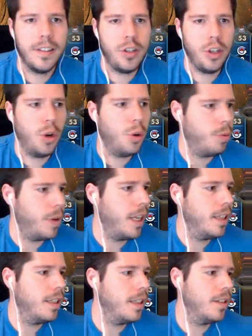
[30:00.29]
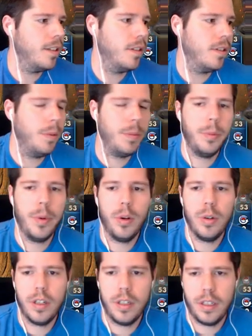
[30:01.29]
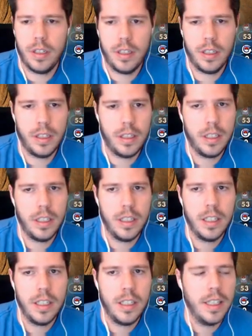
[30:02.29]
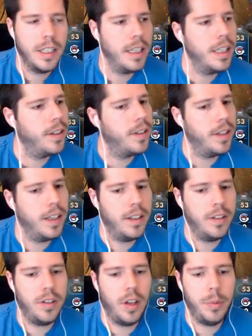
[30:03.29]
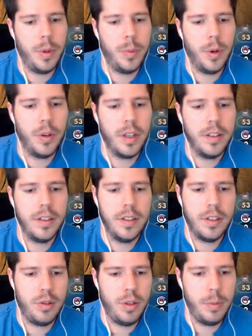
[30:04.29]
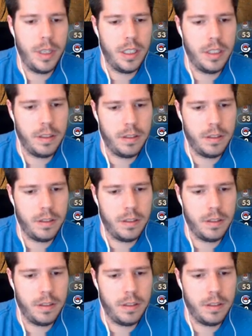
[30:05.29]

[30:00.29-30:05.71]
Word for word: Joe, right? This is Omnipoke. This is Omnipoke. Is he streaming?